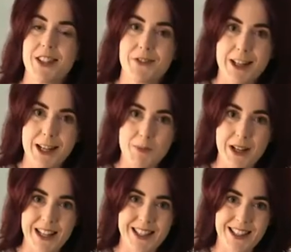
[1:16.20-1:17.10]
are really
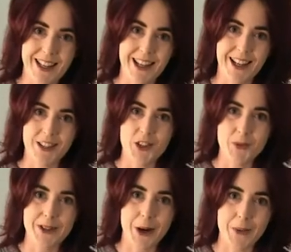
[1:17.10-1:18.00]
pleasing, and she
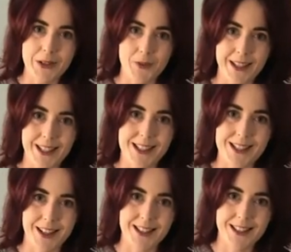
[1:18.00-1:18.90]
was always really
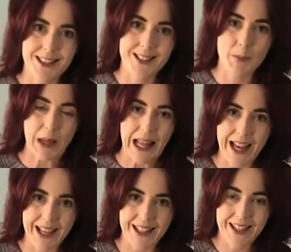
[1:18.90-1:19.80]
excited to
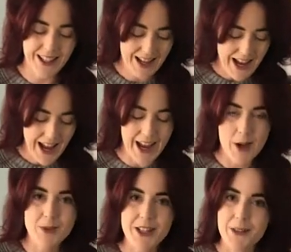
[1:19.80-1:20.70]
play
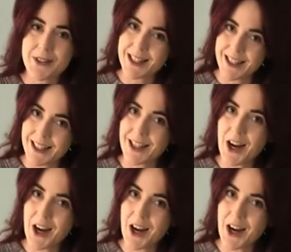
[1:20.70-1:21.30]
and to give us a little